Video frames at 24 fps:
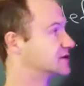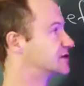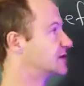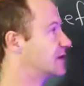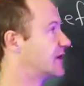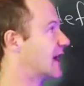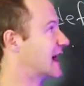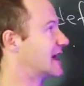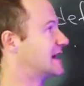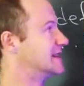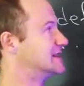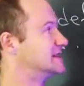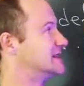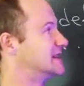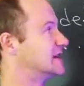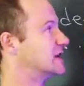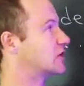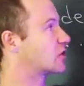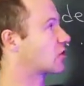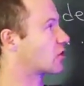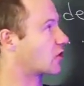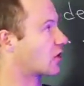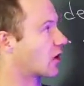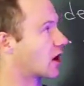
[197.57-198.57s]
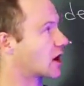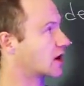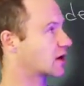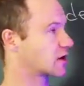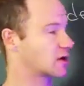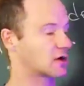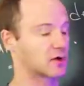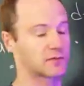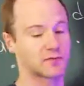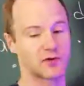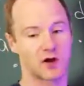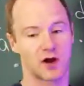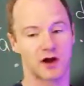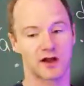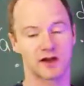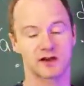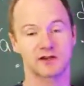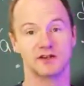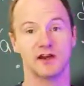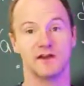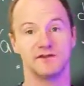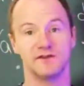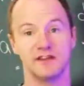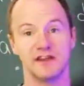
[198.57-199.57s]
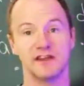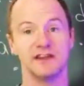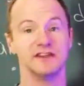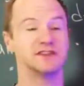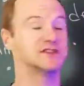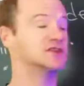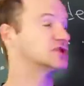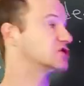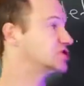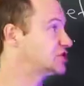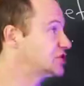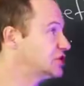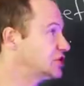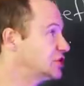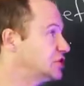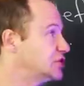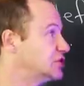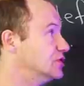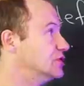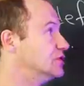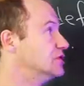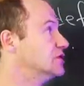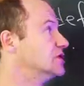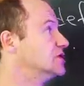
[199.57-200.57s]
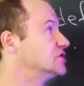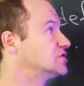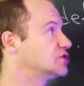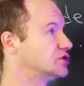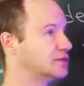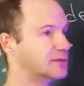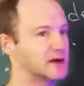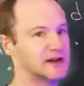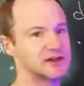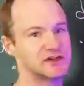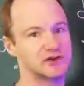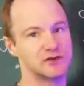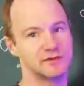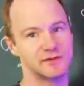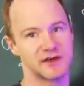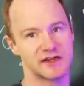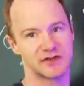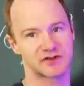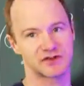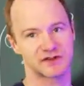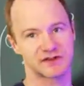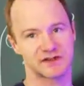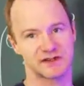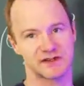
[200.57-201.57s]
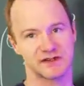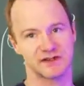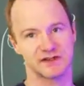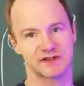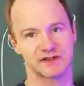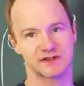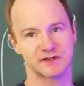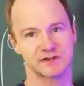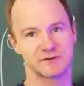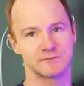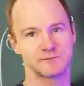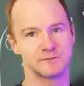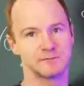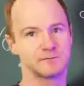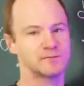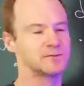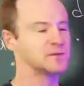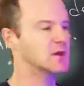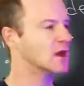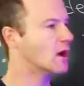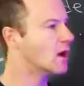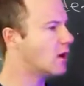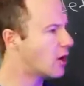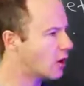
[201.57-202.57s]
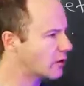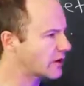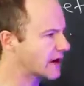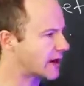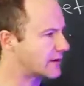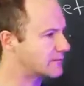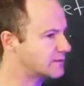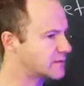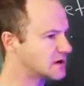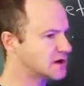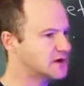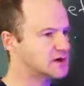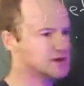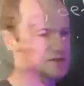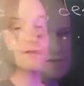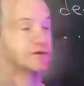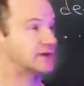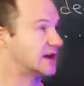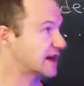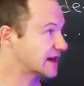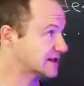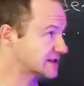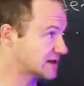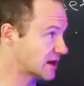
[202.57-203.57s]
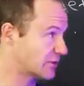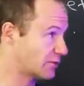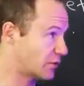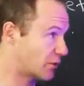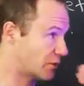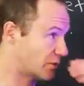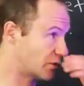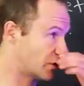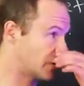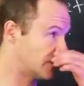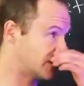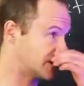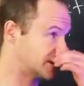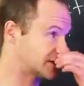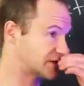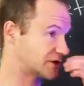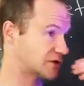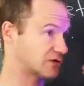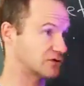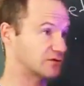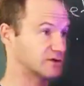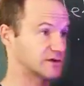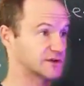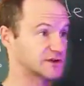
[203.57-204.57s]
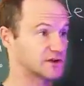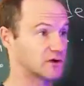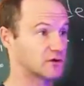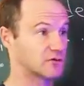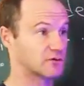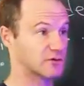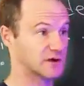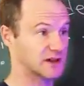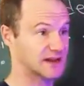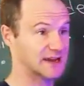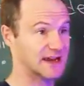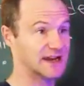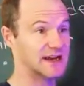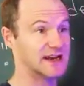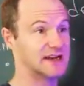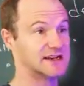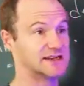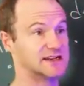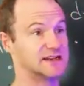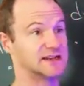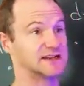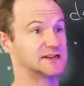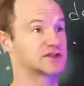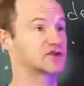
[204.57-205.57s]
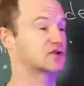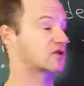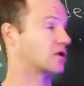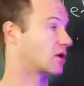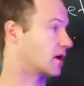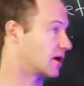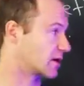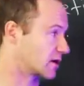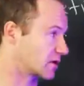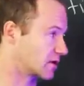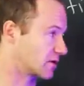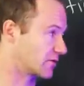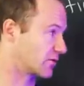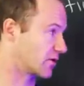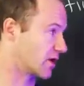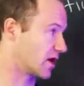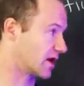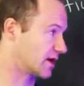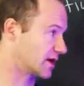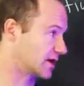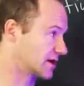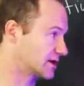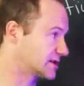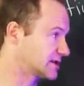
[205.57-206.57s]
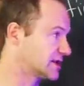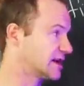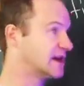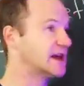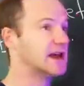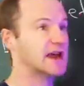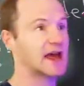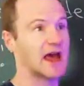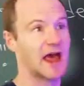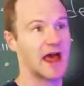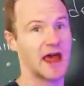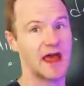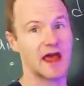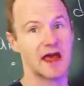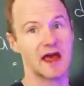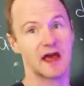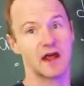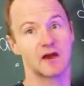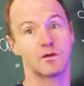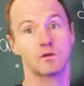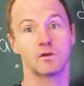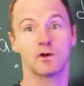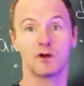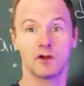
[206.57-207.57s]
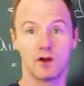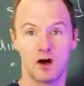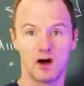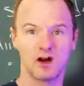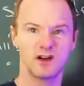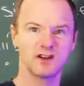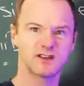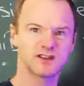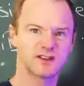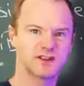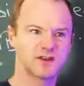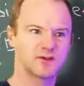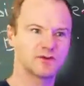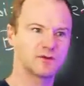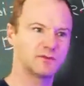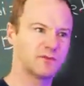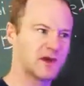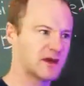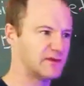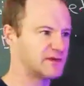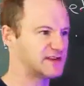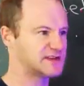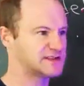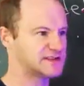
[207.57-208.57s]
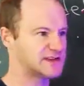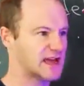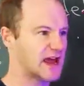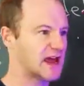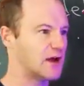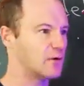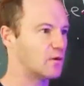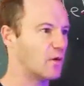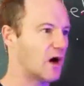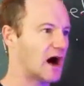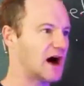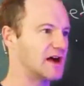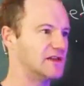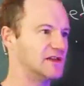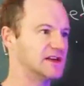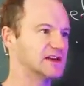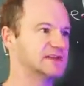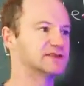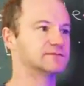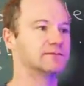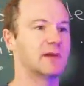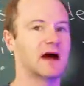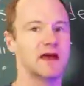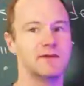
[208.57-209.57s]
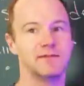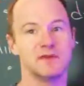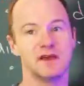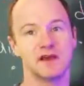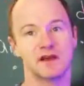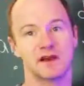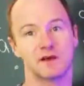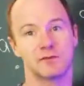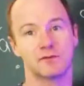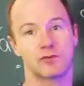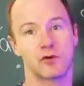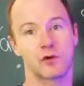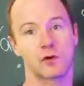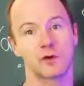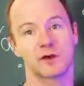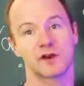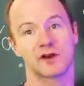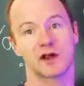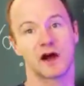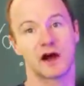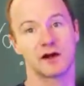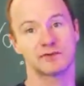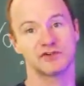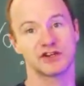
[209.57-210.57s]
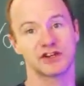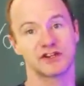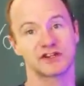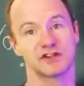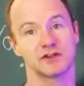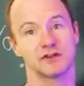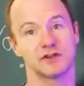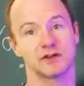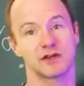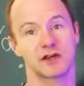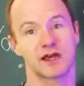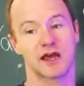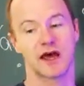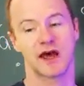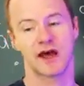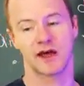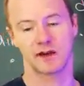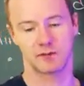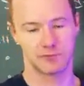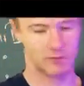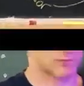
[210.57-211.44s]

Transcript: So that is the Kronecker product of these two 2 by 2 matrices. Okay, so next up we'll prove a certain result related to this Kronecker product, and we'll also maybe say why this might be an important object to look at.